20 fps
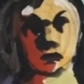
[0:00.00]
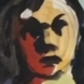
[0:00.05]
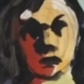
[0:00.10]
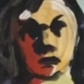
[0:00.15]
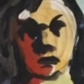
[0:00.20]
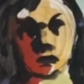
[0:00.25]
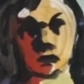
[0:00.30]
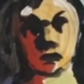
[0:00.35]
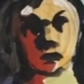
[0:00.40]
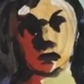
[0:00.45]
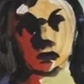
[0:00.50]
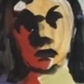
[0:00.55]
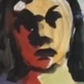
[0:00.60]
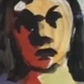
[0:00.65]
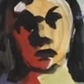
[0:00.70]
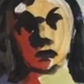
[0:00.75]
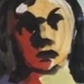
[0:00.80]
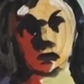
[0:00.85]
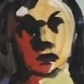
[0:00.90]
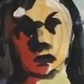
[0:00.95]
ground. I've
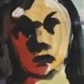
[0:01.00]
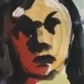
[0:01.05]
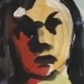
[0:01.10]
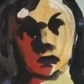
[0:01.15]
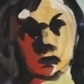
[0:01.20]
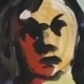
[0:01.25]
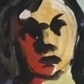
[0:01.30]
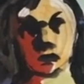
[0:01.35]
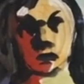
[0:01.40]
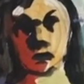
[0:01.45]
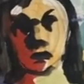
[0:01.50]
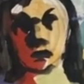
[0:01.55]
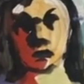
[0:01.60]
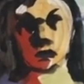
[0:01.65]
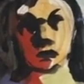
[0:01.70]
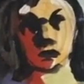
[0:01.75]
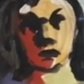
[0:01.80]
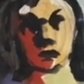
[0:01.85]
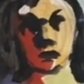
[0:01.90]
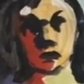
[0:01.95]
got a figure in the
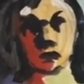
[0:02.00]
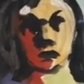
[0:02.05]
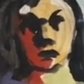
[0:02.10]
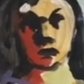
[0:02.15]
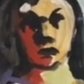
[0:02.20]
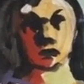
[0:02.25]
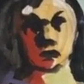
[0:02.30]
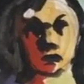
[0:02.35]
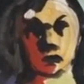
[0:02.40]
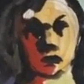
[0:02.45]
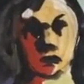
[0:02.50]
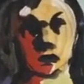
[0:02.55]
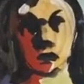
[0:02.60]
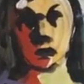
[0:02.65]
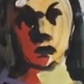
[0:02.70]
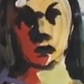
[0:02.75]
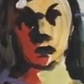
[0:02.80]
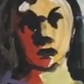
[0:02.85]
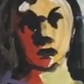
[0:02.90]
distance. That's not in the